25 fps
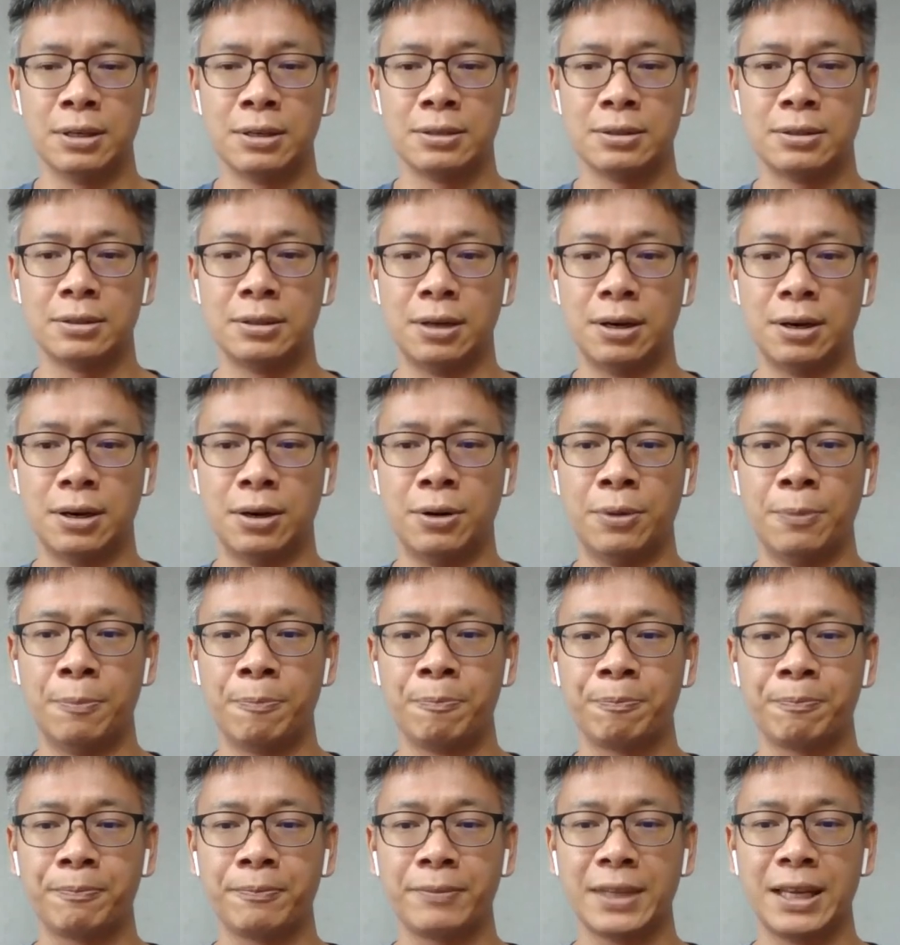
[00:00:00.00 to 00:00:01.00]
So
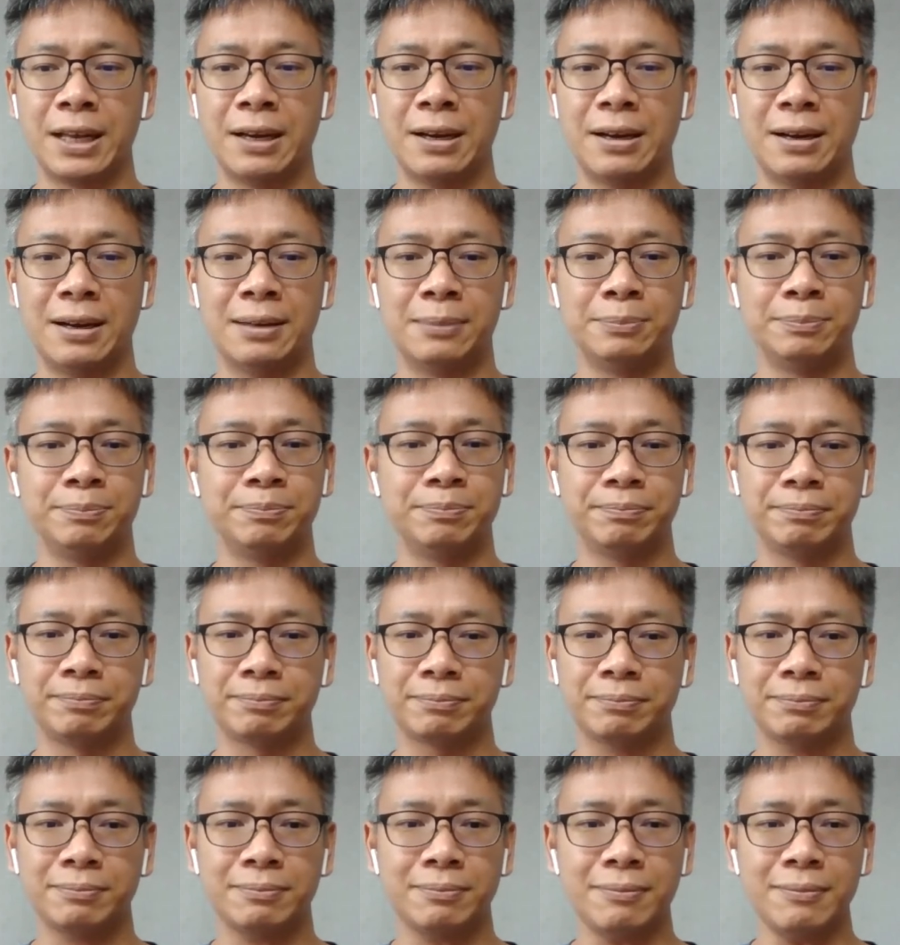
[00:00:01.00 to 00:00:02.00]
um,
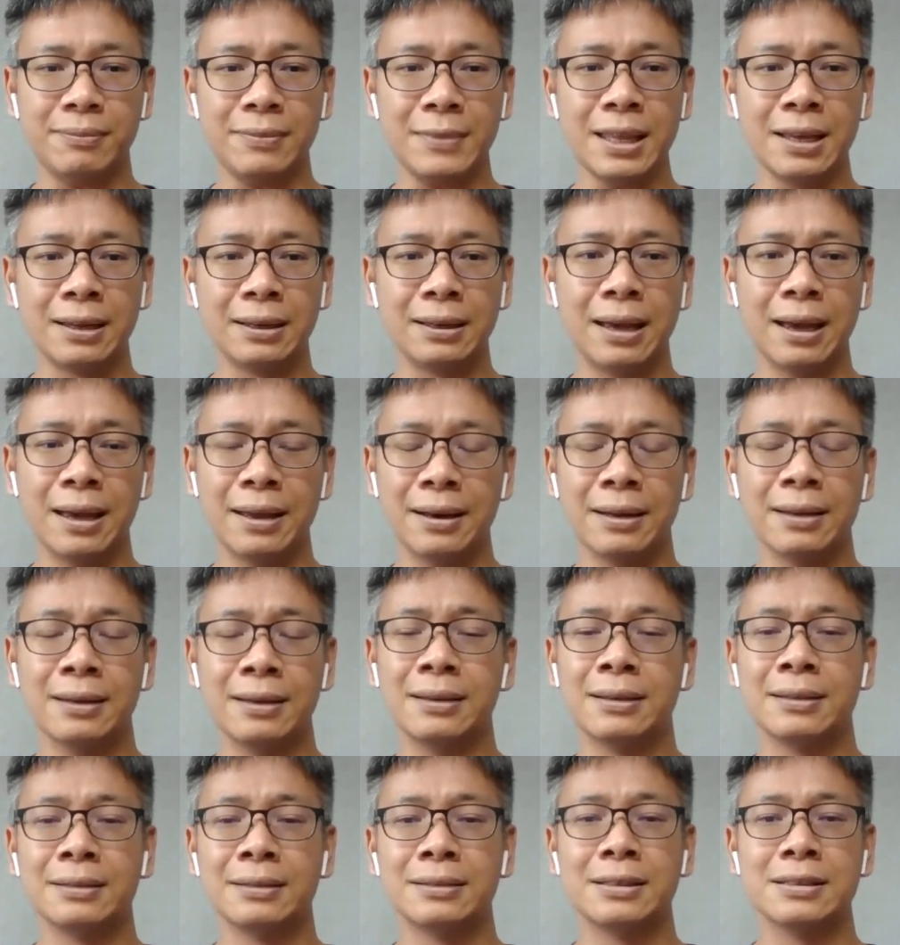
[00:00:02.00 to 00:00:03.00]
again,
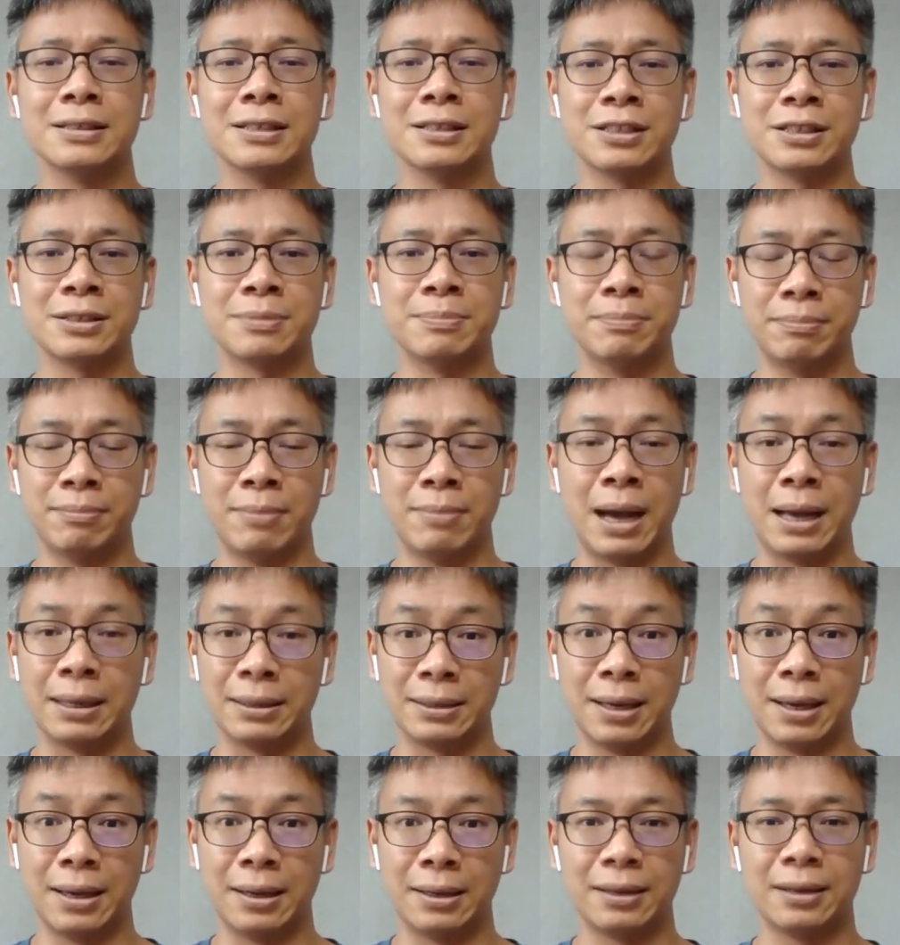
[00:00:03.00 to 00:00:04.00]
this is just my
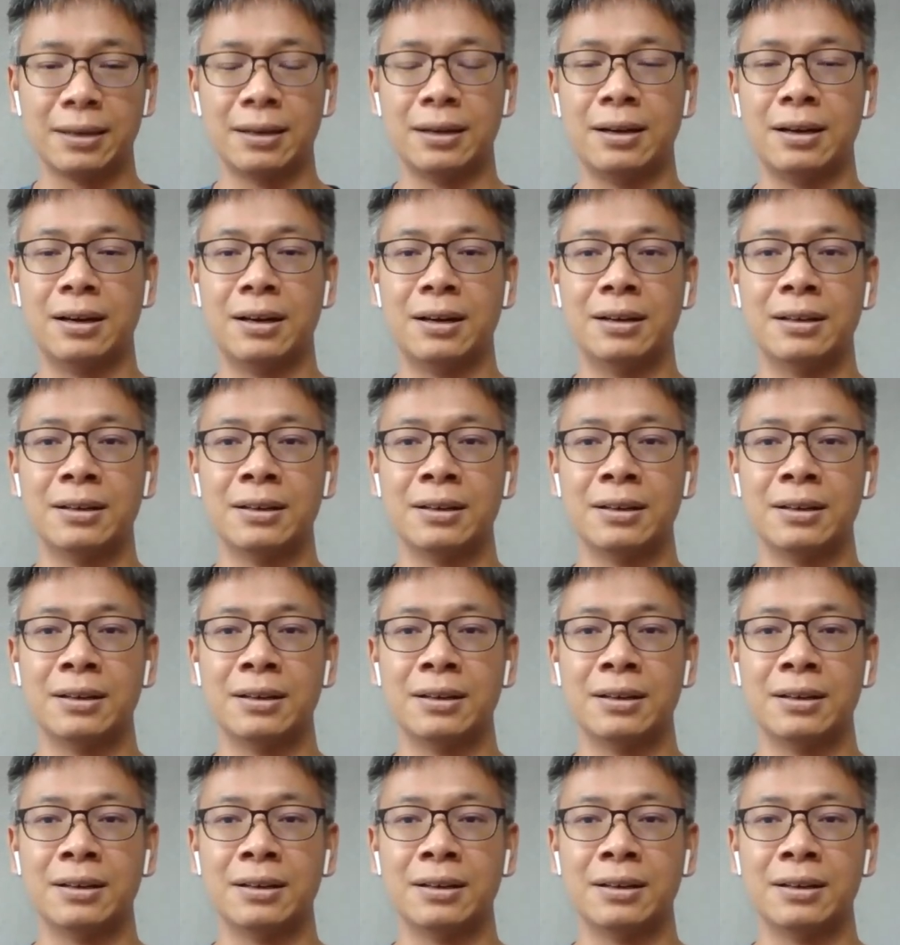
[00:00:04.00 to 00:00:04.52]
take. Uh,